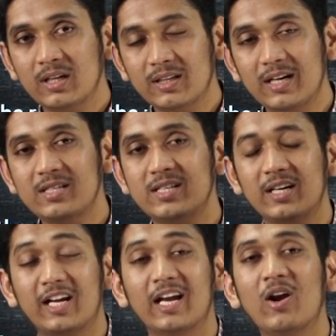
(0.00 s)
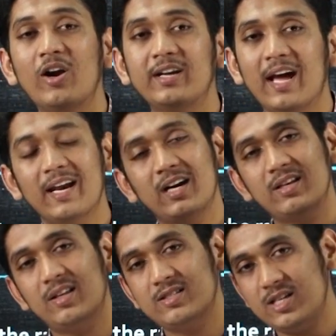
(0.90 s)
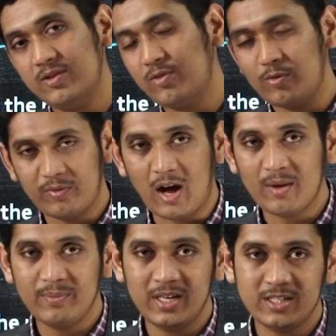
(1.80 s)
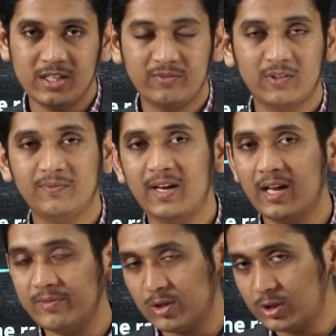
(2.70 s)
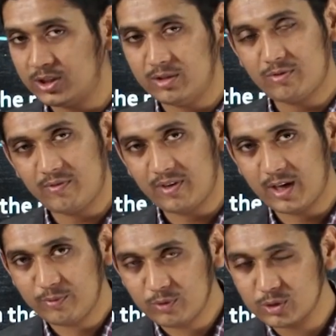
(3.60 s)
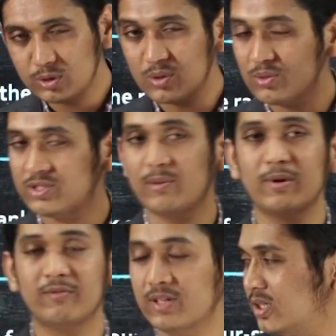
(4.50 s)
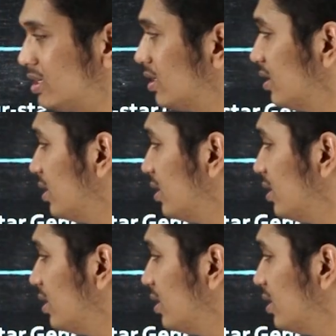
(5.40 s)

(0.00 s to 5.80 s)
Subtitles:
That is, he cannot direct the Chief of Army, Chief of Navy or Chief of Air Force to do some work.